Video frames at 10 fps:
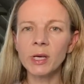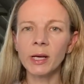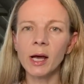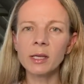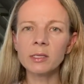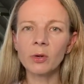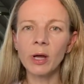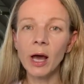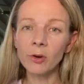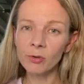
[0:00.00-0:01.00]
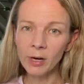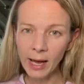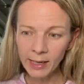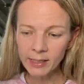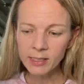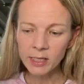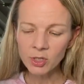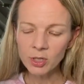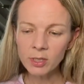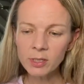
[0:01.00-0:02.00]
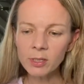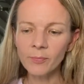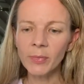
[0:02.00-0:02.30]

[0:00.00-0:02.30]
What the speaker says: cast on 108 stitches,